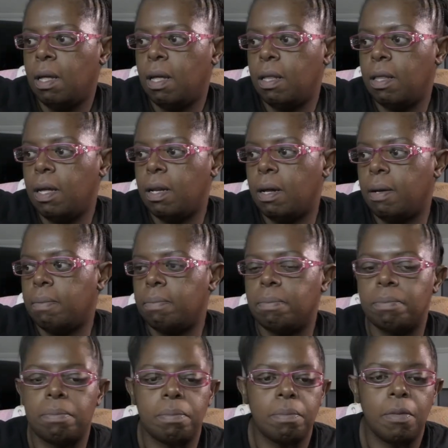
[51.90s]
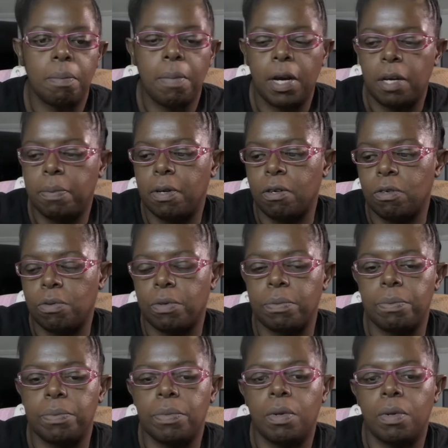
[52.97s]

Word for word: And then um, my computer's on.